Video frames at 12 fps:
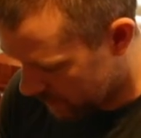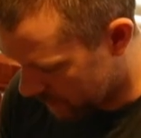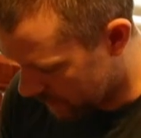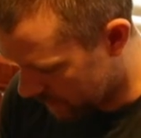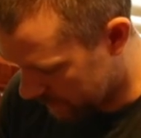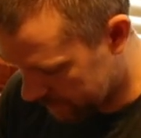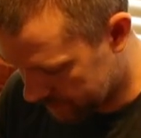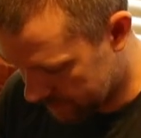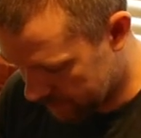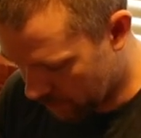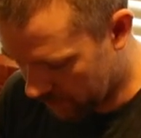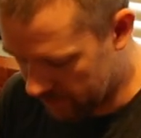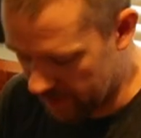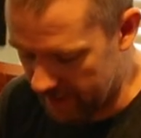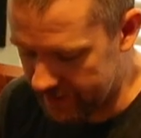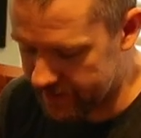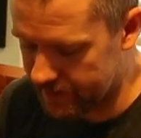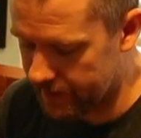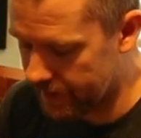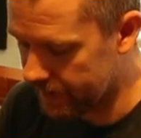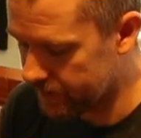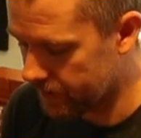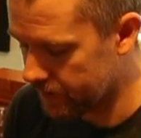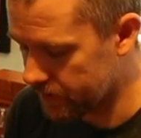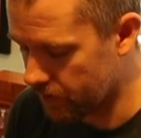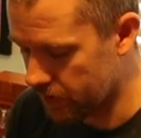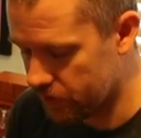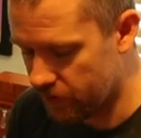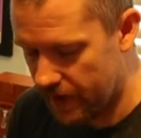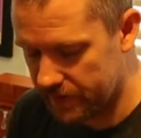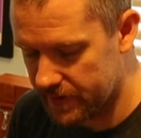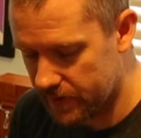Both of them are Seagate storage drives.